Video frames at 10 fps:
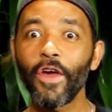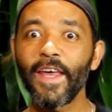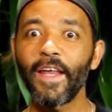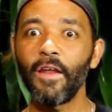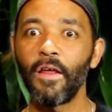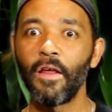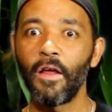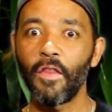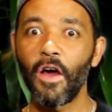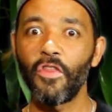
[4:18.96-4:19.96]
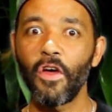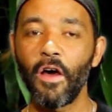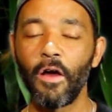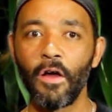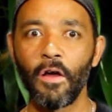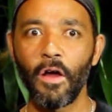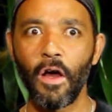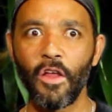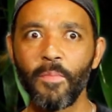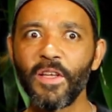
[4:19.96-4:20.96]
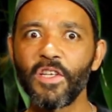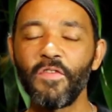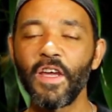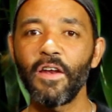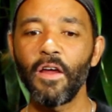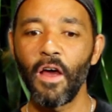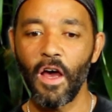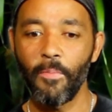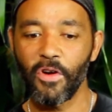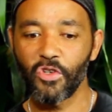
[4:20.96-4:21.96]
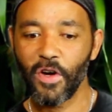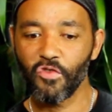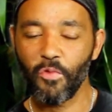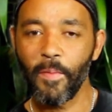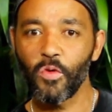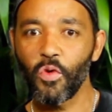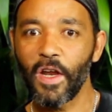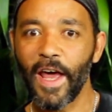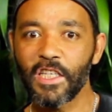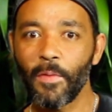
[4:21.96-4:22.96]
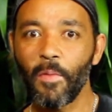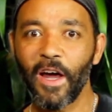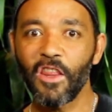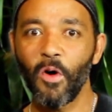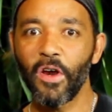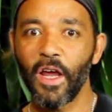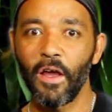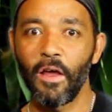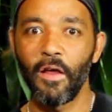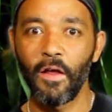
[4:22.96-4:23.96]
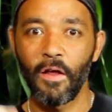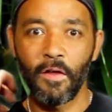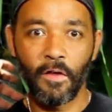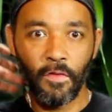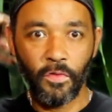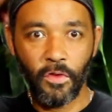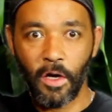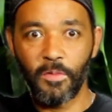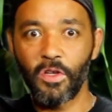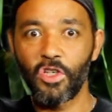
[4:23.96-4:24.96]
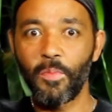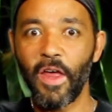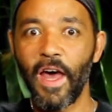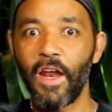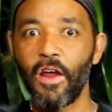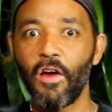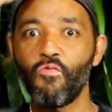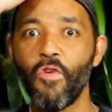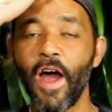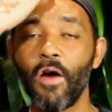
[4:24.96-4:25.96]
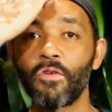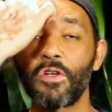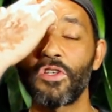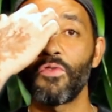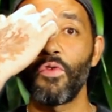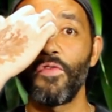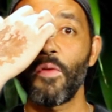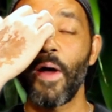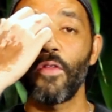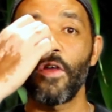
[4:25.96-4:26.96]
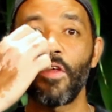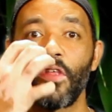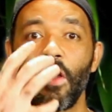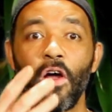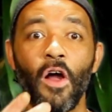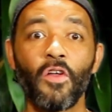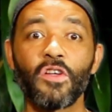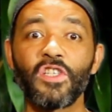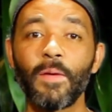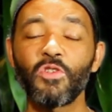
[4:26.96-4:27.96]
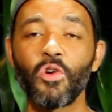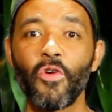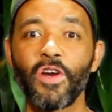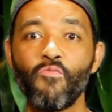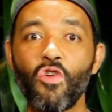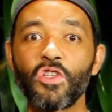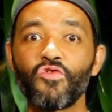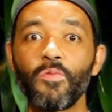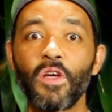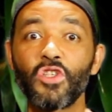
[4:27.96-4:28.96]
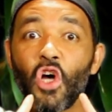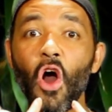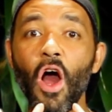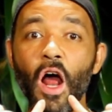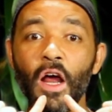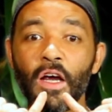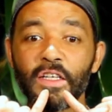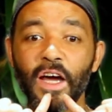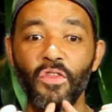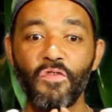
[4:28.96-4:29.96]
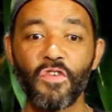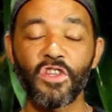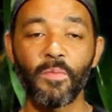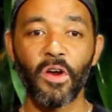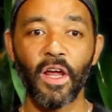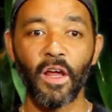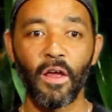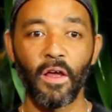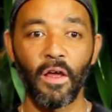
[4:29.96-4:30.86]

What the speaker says: Hui Yin, the meeting of Yin, and it travels from in between the legs, up the back of the body, up to the top of the head, and round to the roof of the mouth. And the conceptional meridian runs from the tongue down the front of the body